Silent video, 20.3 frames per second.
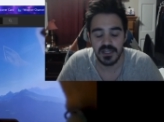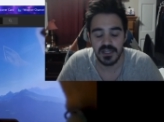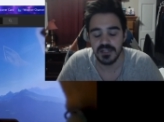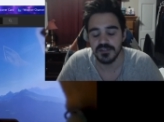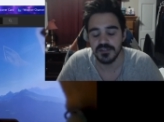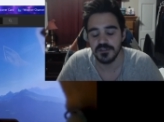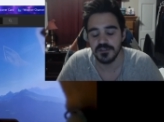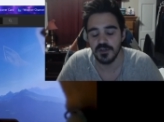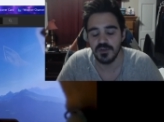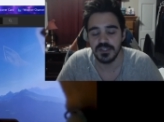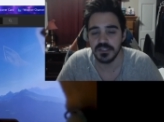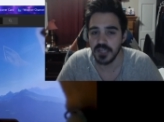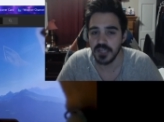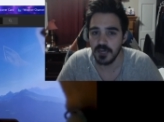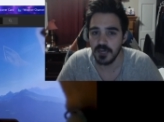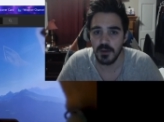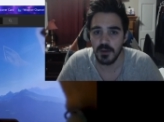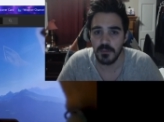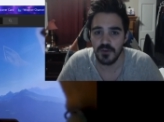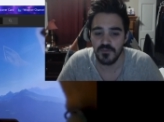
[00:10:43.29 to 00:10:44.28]
and as always,
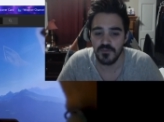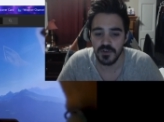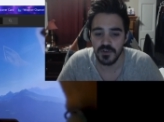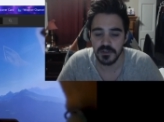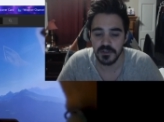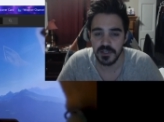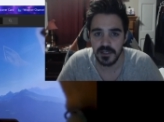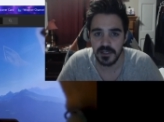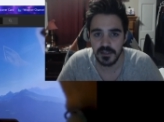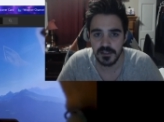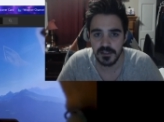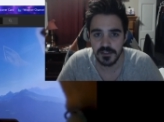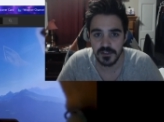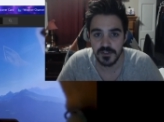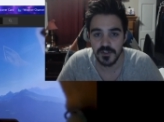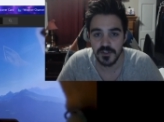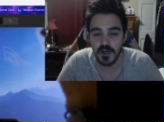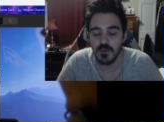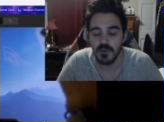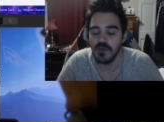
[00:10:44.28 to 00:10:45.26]
game on my fellow Gators
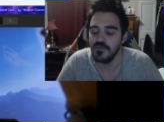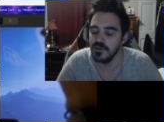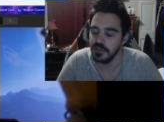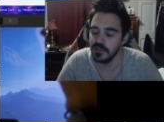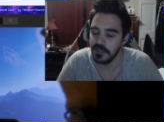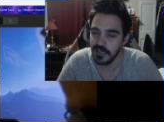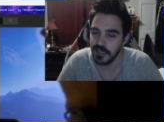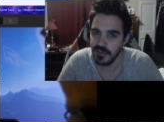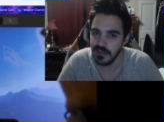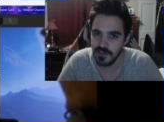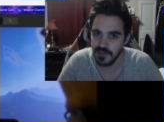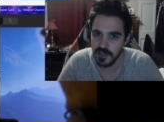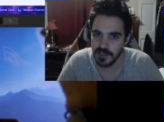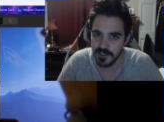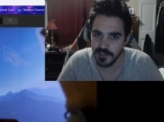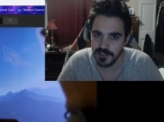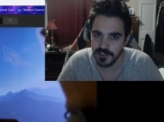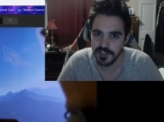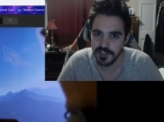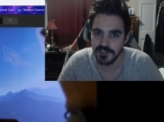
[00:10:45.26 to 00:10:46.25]
and tell my fellow
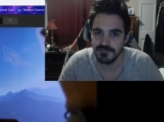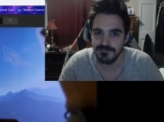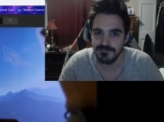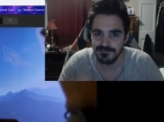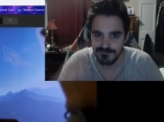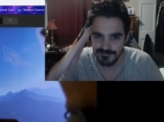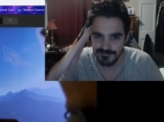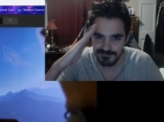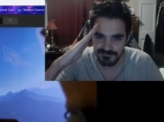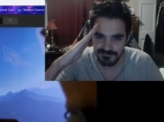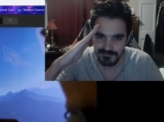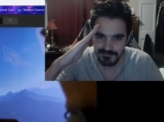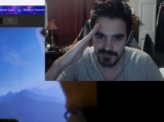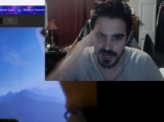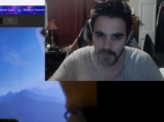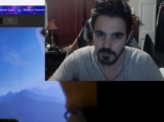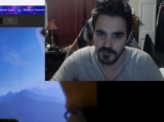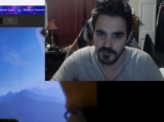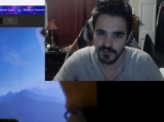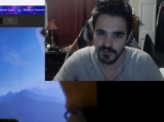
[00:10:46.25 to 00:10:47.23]
aviators,
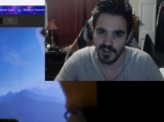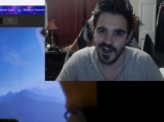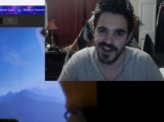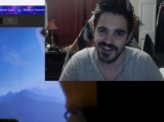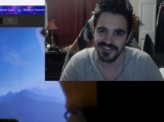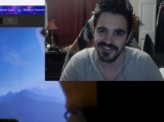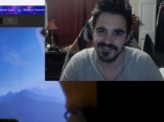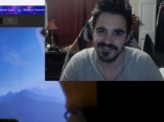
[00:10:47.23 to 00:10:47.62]
happy flying.